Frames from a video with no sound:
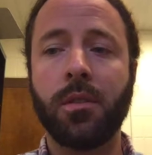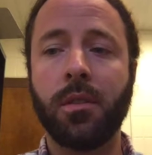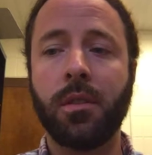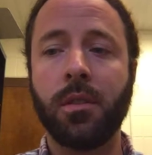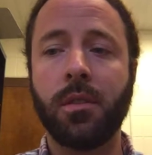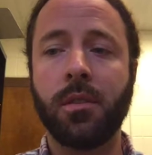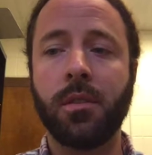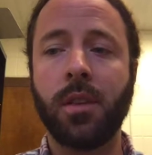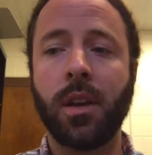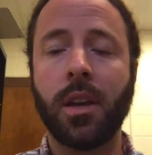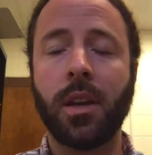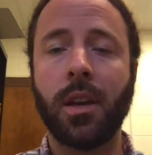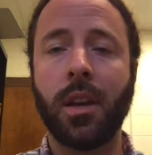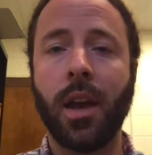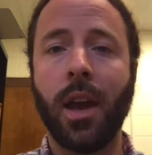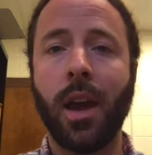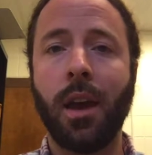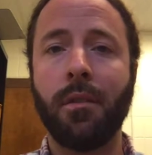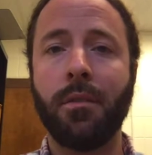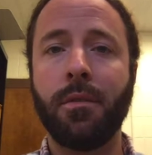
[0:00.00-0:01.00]
The second
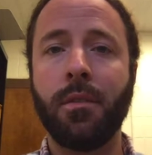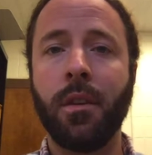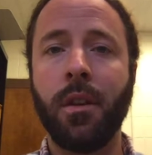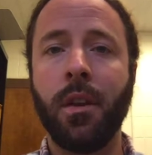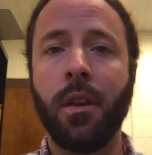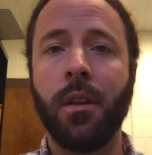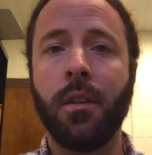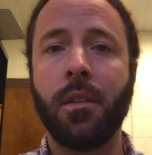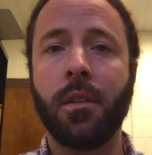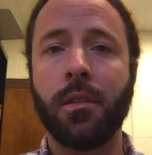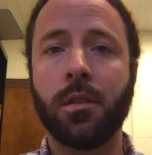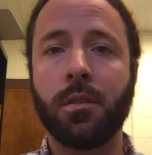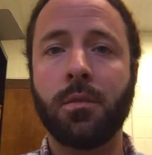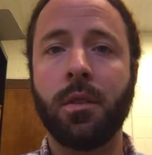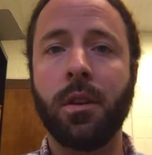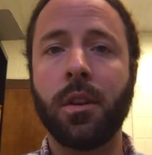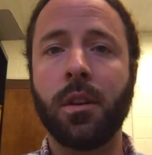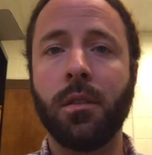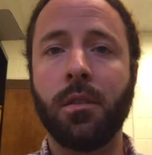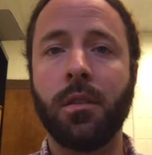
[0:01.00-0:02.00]
half, this
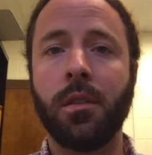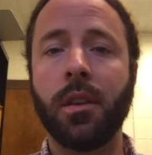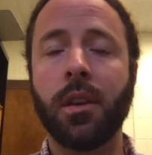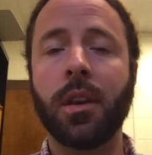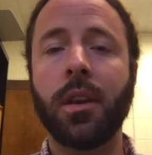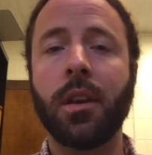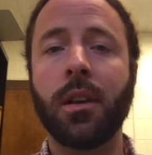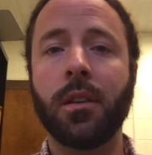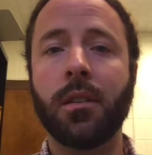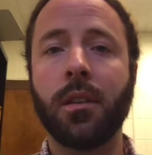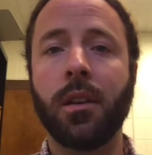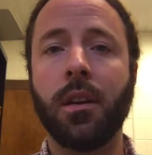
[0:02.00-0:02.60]
critical thinking